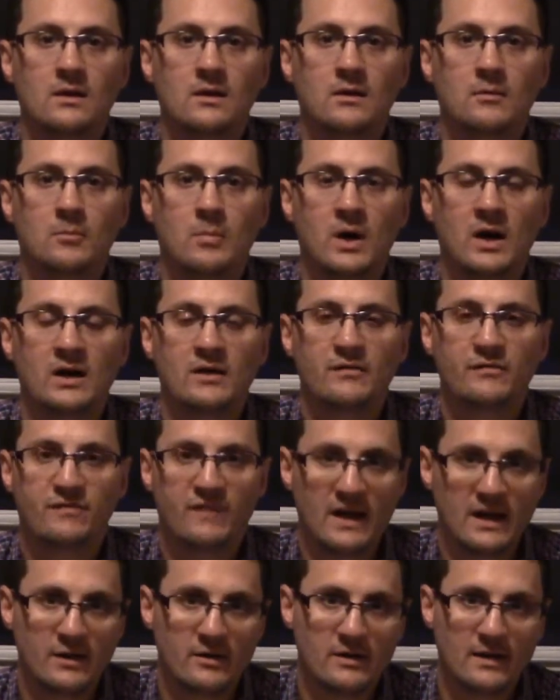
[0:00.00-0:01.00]
my
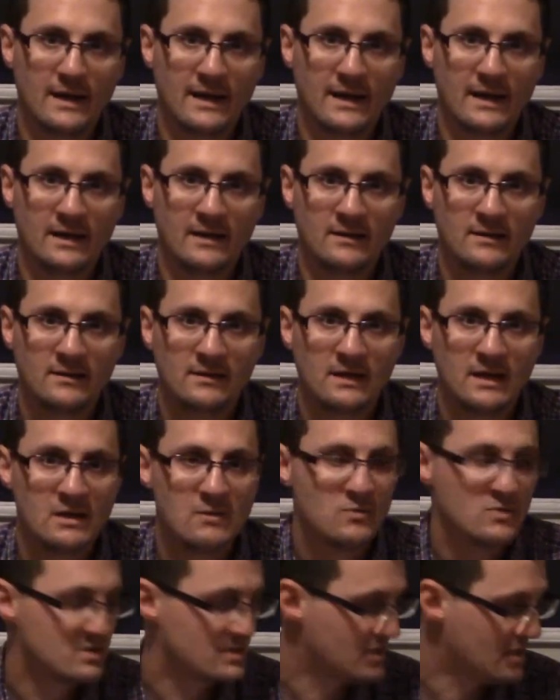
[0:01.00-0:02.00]
fighter died.
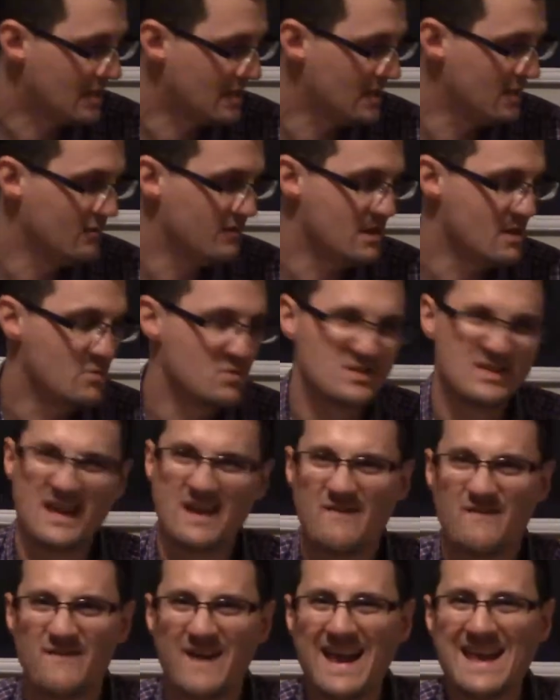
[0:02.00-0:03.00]
He was
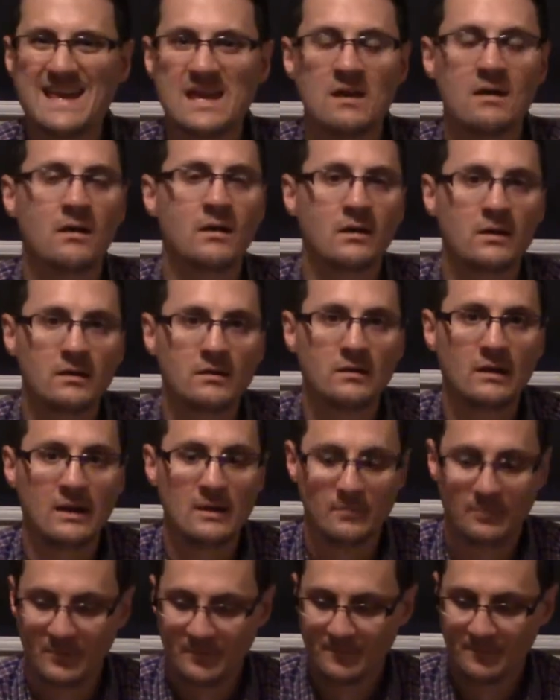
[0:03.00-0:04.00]
a Viking
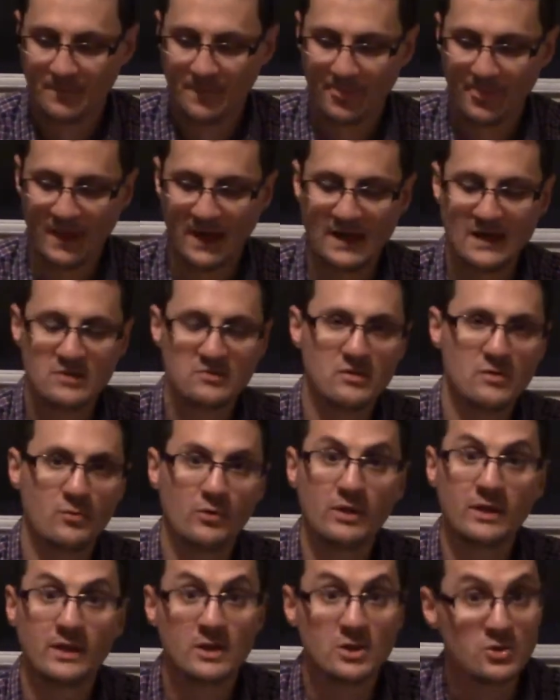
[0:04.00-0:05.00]
archetype. I actually
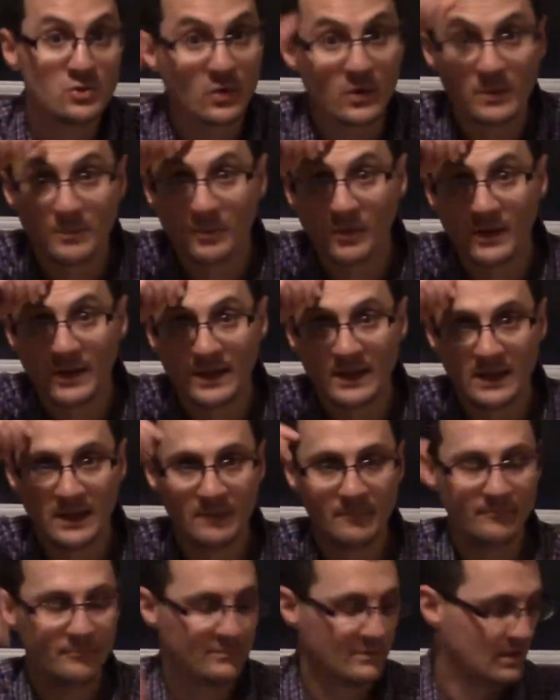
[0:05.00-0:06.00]
really enjoyed playing
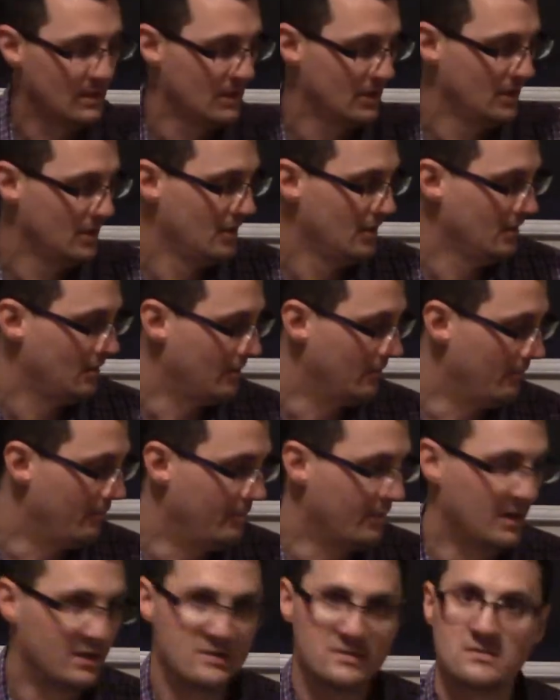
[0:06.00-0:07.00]
him,
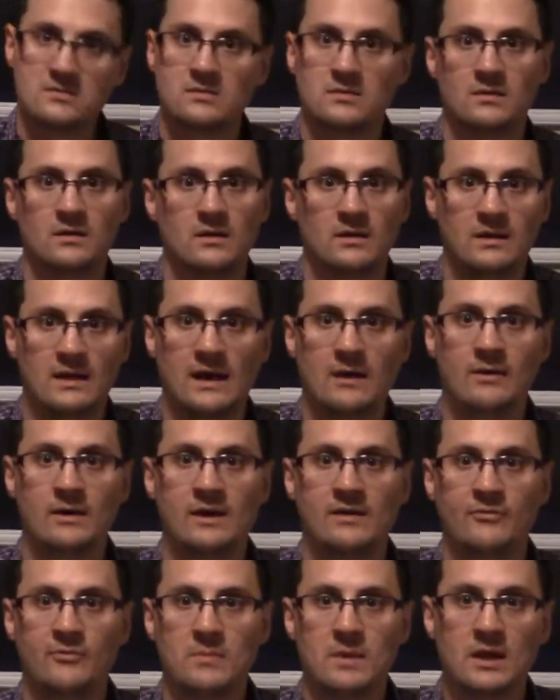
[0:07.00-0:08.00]
but now I
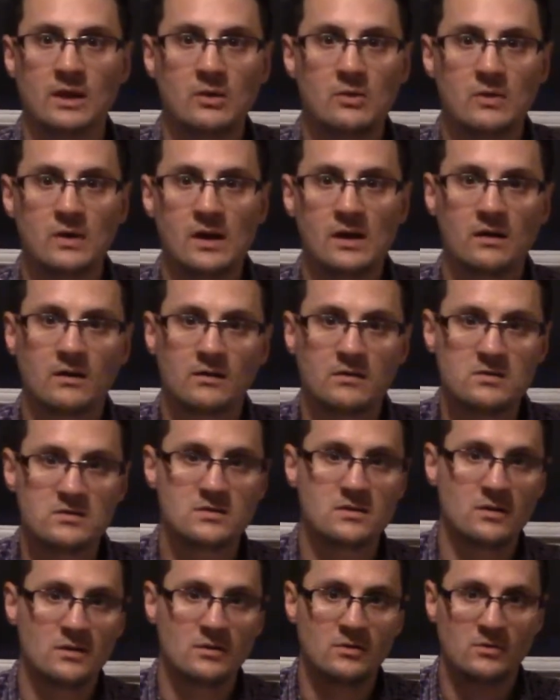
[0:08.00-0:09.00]
have to make a new character,
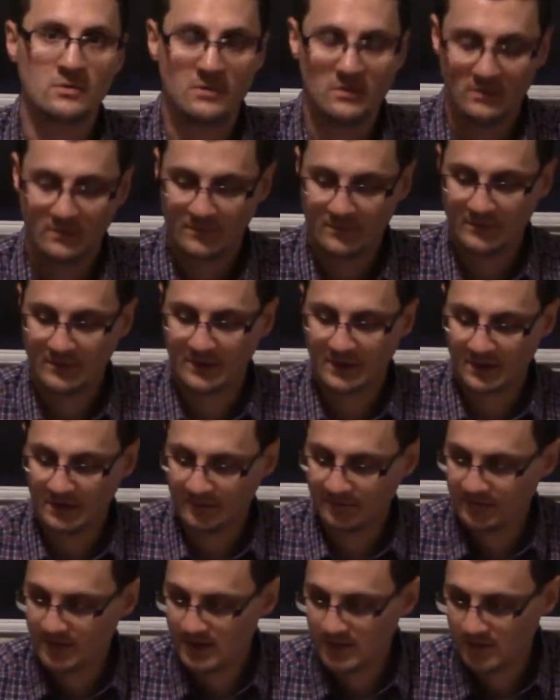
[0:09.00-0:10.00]
so
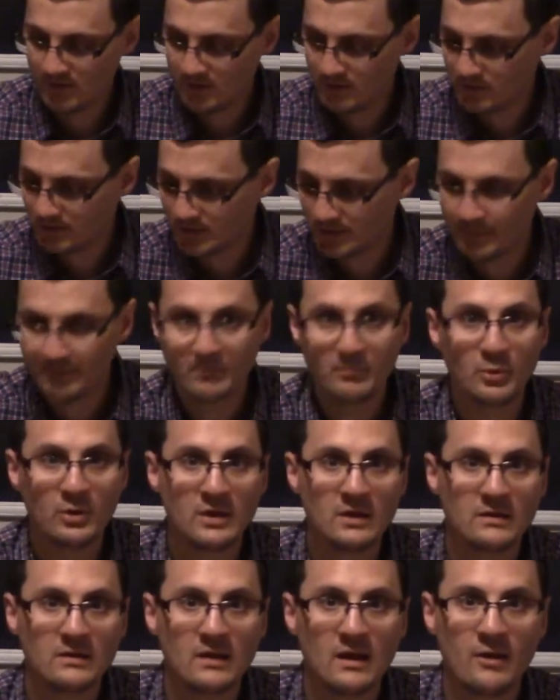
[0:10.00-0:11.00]
the video I'm
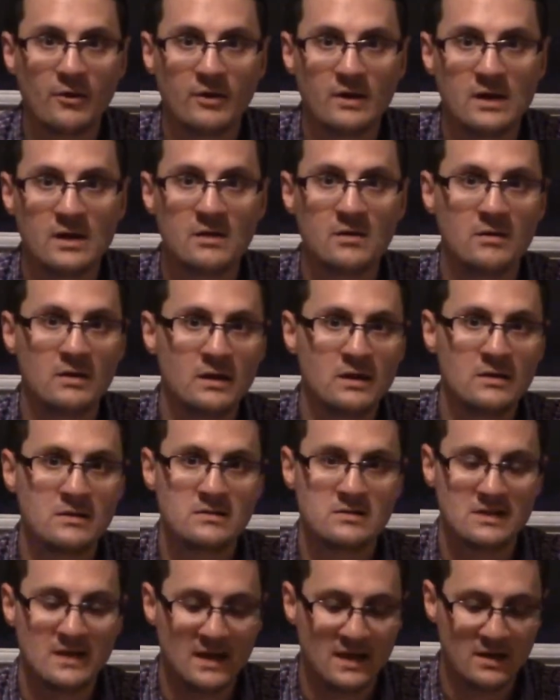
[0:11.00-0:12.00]
putting together here
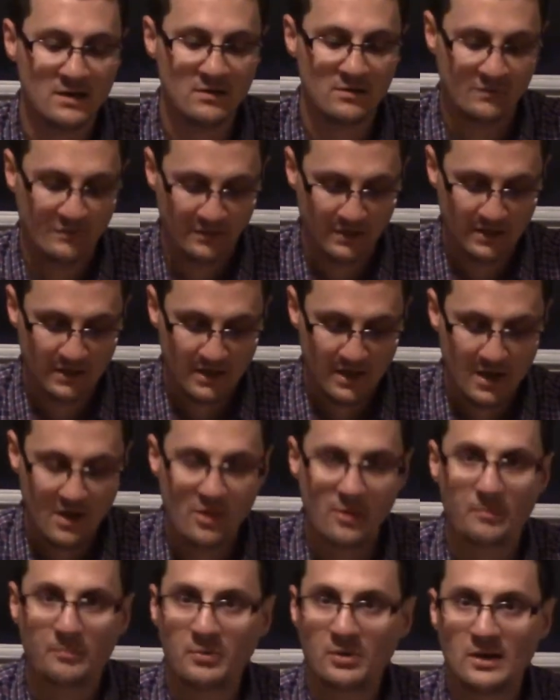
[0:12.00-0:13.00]
is kind of
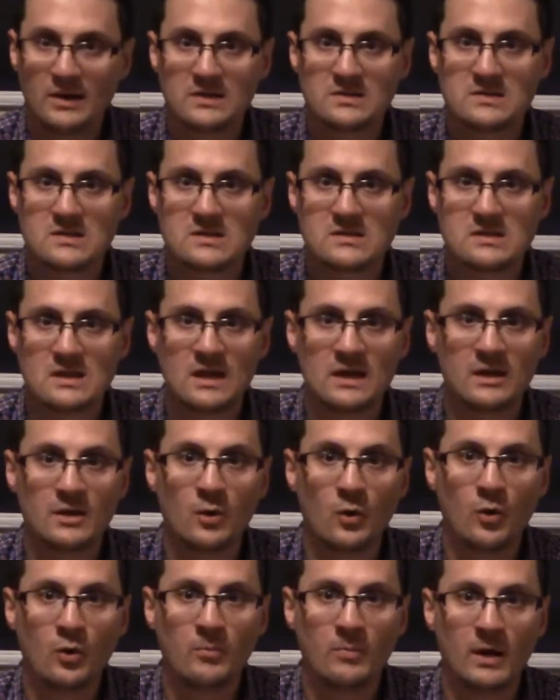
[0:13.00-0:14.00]
the process I
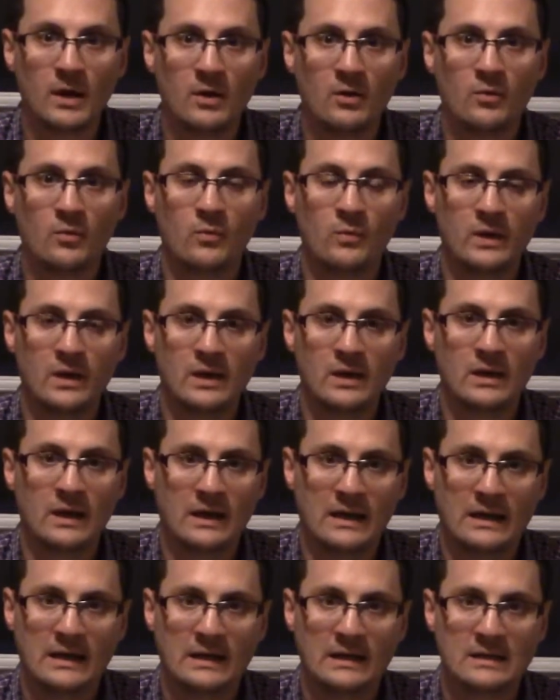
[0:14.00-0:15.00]
go about when
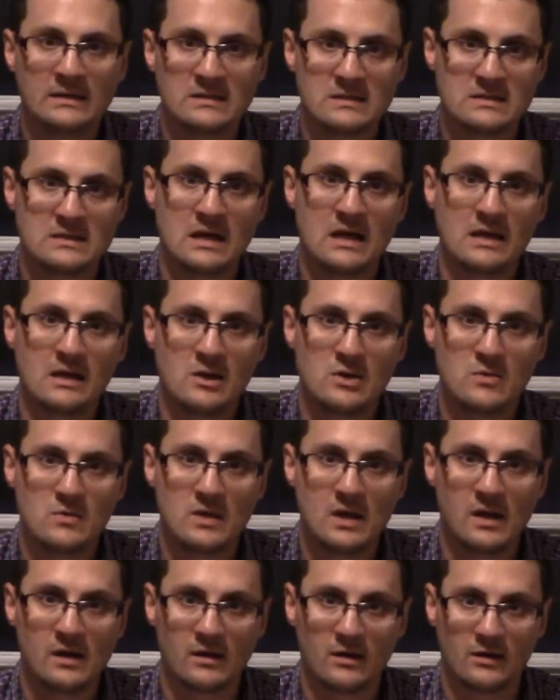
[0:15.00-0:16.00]
I design a new
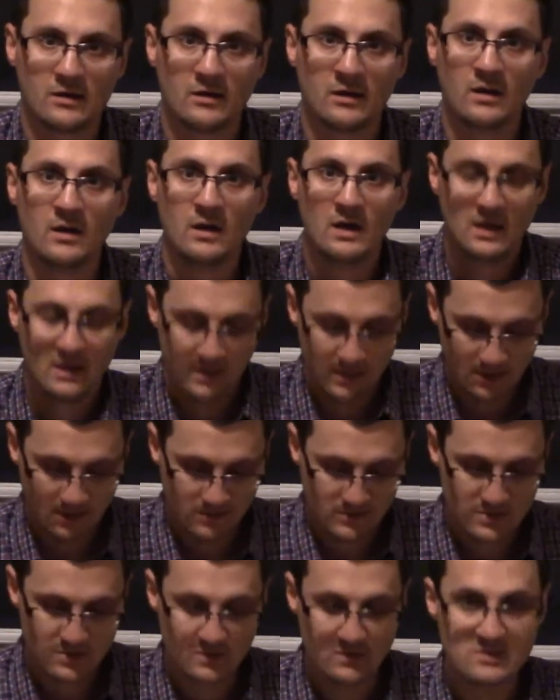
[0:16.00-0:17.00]
character. Now,
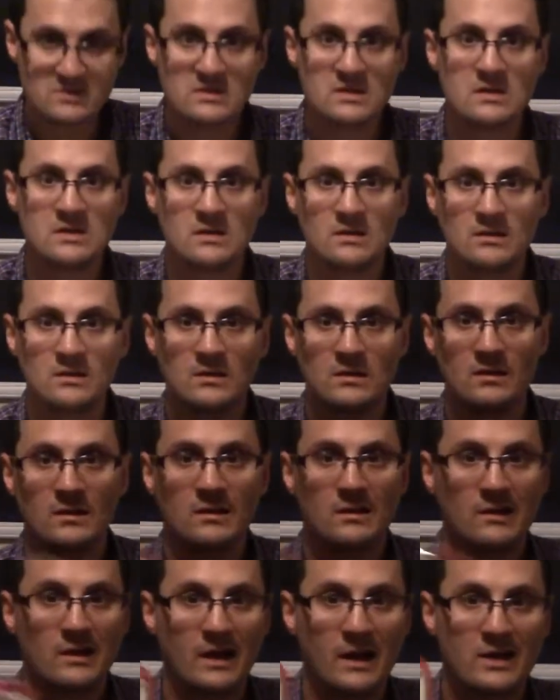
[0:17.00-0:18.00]
as you can see,
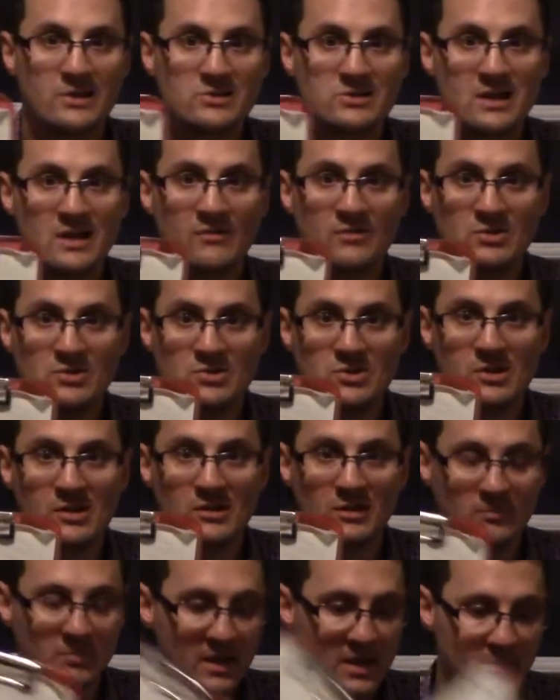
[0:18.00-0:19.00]
I just have
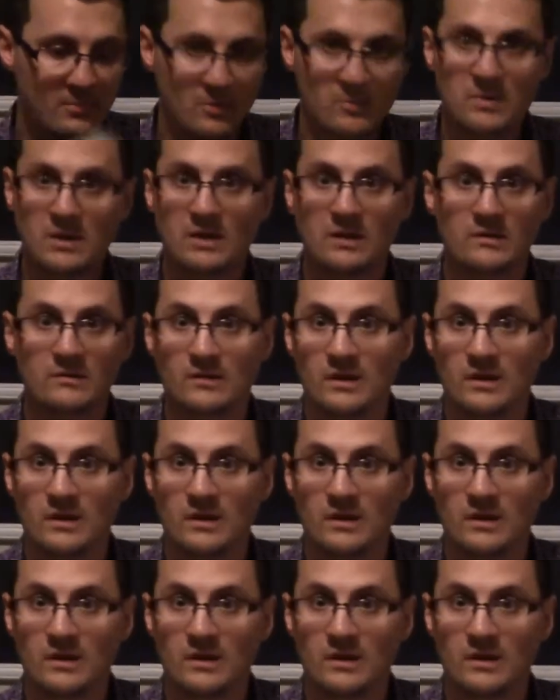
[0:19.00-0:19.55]
engineering paper because